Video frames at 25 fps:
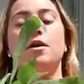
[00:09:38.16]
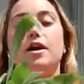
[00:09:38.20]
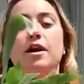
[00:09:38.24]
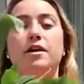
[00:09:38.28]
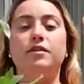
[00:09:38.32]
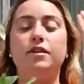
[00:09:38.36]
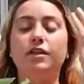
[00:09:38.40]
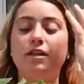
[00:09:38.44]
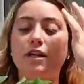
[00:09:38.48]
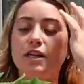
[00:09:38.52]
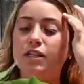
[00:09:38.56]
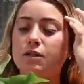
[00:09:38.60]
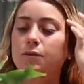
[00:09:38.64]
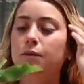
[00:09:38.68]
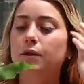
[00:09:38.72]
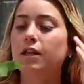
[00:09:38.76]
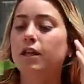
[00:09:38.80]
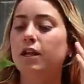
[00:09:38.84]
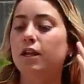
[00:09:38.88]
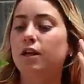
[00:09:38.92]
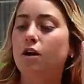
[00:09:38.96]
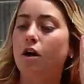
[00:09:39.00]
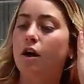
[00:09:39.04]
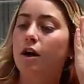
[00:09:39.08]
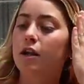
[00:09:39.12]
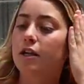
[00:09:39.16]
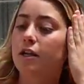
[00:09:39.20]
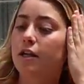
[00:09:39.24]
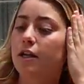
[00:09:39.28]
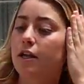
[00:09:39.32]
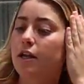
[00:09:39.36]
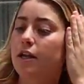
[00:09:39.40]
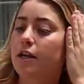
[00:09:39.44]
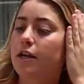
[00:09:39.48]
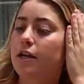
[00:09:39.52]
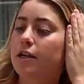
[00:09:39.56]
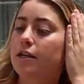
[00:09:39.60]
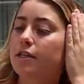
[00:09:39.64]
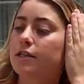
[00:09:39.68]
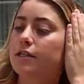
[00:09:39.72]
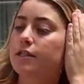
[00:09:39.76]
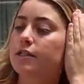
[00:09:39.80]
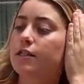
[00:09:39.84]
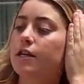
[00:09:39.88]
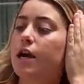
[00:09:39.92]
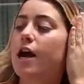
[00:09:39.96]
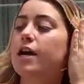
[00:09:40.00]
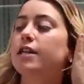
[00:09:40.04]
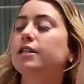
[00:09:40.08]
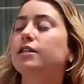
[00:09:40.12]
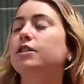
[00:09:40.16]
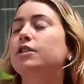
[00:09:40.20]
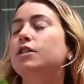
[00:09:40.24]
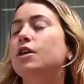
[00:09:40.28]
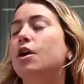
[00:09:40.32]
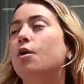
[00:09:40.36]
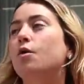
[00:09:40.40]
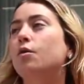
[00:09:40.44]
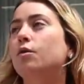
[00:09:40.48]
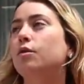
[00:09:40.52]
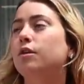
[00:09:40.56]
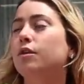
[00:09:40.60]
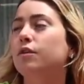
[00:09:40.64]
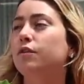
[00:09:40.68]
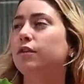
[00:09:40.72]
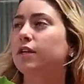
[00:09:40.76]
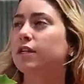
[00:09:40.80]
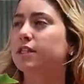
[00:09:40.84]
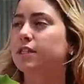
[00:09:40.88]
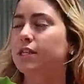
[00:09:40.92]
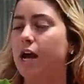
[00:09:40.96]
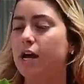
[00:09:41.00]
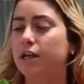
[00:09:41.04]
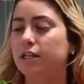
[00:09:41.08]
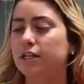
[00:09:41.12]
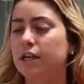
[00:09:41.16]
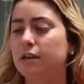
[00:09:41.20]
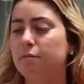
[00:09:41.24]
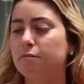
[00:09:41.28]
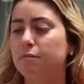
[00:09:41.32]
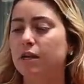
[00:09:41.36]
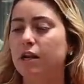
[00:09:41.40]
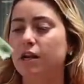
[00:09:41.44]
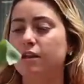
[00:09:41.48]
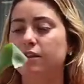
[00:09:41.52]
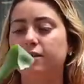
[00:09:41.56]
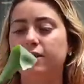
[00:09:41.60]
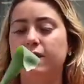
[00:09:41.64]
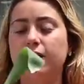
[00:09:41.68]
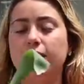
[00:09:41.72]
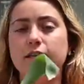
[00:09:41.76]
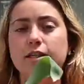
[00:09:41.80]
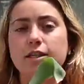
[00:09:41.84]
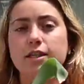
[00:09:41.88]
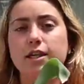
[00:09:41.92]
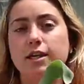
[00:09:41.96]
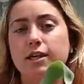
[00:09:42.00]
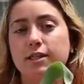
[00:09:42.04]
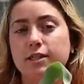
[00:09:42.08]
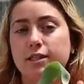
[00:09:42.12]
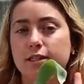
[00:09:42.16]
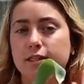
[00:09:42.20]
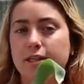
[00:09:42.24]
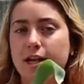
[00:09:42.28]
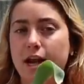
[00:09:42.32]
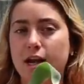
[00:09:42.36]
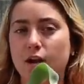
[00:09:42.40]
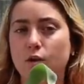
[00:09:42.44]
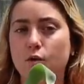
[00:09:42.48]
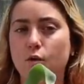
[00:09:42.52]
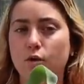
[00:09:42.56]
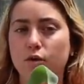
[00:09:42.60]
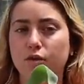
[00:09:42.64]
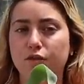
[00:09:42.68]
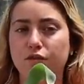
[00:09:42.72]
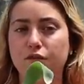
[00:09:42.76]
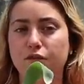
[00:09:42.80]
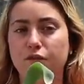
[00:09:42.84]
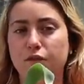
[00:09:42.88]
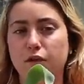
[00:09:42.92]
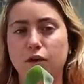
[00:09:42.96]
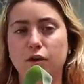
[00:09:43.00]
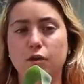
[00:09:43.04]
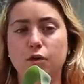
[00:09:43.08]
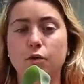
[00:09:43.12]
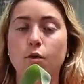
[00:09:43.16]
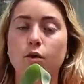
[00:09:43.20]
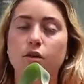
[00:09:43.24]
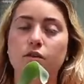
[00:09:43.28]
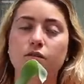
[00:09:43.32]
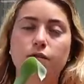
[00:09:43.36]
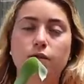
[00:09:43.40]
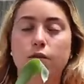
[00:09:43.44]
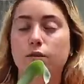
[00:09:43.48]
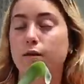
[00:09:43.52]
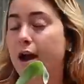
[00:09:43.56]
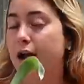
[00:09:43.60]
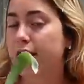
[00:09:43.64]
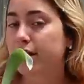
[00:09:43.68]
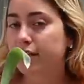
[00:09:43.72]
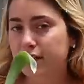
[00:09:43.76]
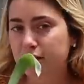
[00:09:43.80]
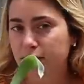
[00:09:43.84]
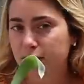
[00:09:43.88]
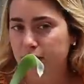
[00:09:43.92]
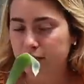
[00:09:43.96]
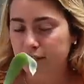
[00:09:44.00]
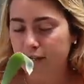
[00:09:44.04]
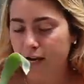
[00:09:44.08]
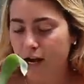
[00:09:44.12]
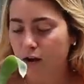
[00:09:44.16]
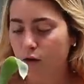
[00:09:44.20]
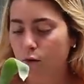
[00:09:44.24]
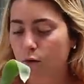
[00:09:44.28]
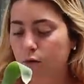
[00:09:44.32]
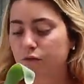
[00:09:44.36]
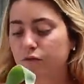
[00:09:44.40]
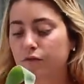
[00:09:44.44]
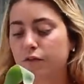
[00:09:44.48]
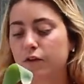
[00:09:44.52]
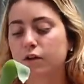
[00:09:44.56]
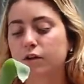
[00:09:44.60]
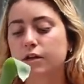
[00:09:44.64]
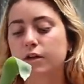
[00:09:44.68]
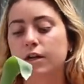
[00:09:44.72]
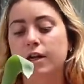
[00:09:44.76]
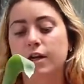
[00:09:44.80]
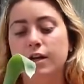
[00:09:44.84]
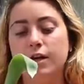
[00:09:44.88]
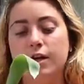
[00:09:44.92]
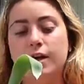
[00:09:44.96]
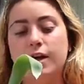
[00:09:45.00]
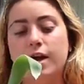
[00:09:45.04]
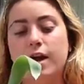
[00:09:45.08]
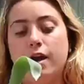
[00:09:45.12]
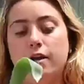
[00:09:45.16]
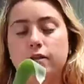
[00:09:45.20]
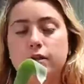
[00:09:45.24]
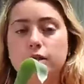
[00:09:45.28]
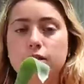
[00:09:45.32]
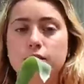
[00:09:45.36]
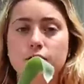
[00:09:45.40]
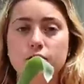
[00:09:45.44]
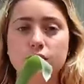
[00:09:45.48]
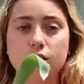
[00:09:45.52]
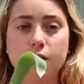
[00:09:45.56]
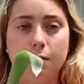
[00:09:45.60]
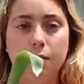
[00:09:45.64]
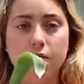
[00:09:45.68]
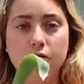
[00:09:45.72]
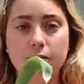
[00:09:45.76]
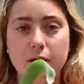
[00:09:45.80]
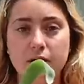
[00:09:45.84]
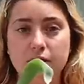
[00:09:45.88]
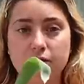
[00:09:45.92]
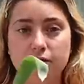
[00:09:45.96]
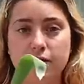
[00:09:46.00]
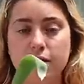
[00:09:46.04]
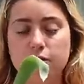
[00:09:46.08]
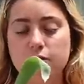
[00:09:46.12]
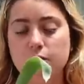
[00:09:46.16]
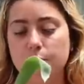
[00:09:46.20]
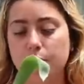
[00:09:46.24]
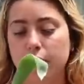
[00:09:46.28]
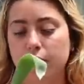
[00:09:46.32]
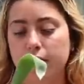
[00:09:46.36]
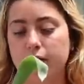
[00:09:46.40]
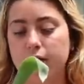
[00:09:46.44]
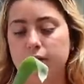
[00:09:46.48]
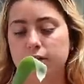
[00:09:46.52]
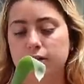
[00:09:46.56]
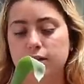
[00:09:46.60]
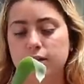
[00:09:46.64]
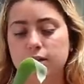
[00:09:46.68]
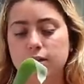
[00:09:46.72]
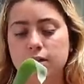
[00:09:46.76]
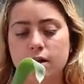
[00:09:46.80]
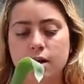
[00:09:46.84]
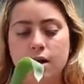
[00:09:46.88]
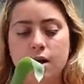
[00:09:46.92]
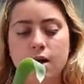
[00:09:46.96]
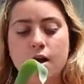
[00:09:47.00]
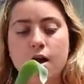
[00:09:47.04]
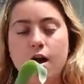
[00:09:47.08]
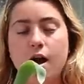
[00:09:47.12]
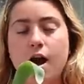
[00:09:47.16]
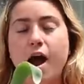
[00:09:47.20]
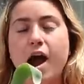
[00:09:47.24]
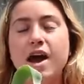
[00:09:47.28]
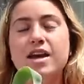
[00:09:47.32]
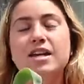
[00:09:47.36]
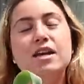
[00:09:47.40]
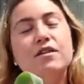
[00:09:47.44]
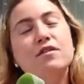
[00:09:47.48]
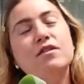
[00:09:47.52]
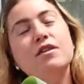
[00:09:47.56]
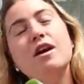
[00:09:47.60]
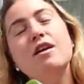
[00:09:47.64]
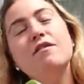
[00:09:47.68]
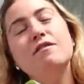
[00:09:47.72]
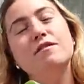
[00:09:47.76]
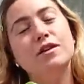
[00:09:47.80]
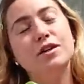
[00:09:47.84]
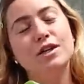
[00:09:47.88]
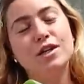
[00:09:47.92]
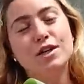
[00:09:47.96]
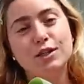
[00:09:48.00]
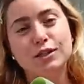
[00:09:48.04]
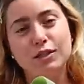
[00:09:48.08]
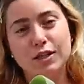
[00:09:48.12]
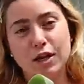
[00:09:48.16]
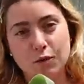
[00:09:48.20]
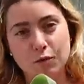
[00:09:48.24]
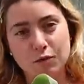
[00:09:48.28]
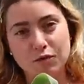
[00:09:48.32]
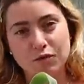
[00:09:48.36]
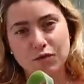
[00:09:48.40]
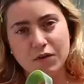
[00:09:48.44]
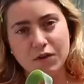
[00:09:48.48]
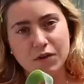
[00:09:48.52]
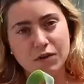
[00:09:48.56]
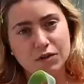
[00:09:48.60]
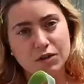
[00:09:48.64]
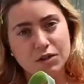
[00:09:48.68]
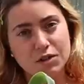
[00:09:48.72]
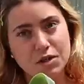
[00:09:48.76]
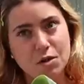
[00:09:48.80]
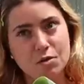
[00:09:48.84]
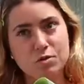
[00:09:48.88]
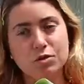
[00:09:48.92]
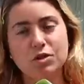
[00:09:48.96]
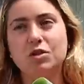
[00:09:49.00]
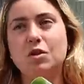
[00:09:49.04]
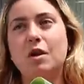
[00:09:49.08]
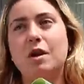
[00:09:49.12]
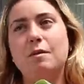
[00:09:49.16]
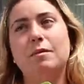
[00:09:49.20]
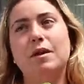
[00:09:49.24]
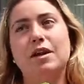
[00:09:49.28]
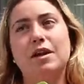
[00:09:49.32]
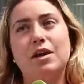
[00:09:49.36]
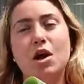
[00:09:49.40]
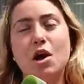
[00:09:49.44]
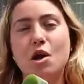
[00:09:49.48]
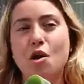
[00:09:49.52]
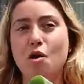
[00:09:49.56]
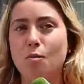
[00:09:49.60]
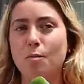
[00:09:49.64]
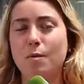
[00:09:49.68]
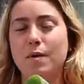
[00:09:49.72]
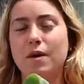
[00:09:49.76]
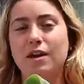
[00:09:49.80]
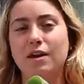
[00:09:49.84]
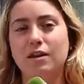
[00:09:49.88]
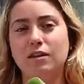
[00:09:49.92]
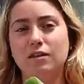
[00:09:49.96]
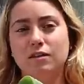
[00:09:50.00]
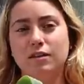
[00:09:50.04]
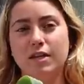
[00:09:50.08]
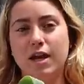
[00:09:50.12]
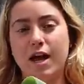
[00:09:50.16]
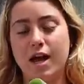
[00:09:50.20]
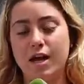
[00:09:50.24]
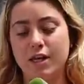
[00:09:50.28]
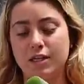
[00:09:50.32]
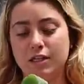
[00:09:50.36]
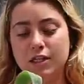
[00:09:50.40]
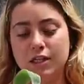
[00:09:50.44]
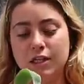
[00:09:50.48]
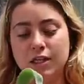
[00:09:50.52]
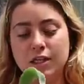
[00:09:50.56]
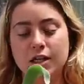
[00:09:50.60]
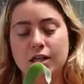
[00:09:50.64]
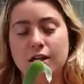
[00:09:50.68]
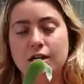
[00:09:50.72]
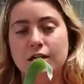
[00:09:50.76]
Okay, the next one that I got is, I don't know the exact name, but I think it's like a staghorn fern or a variety of a staghorn fern. And these are some of my favorite plants. I never have very good luck with ferns though, so I'm like hoping that